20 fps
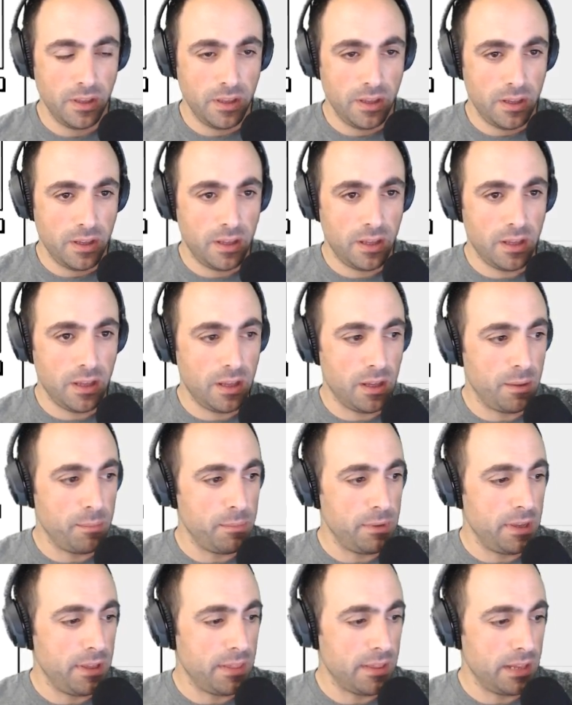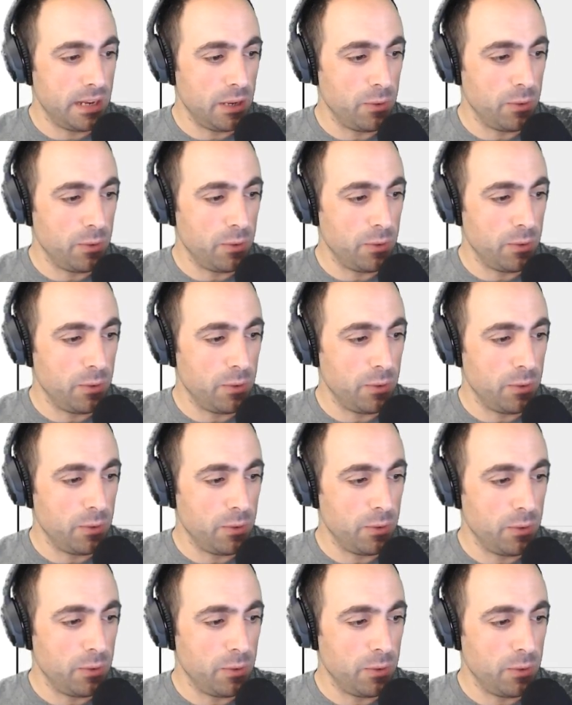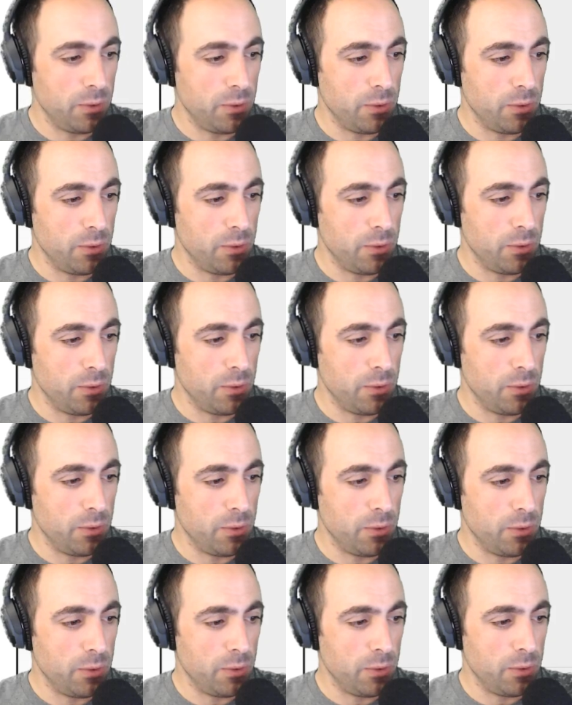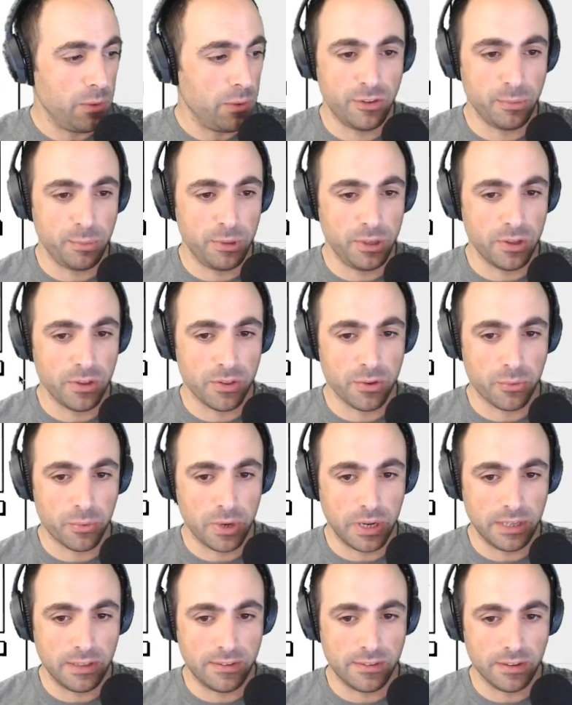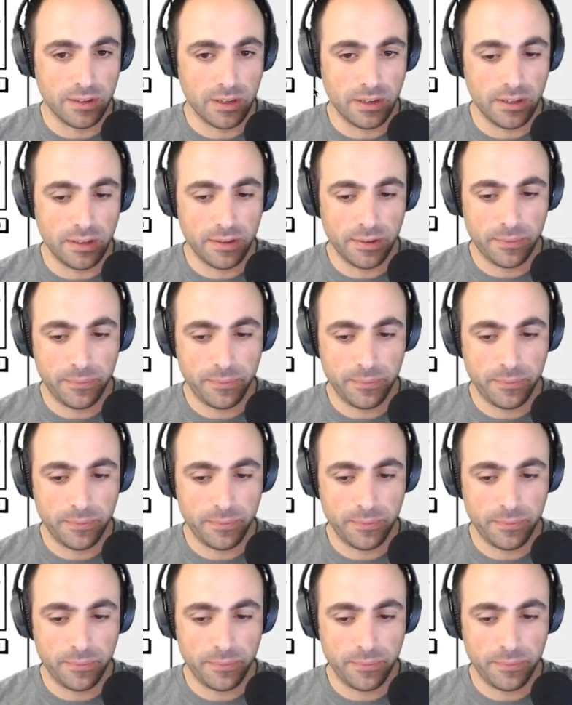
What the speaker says: And then I want this to be on the left side and this to be on the right side.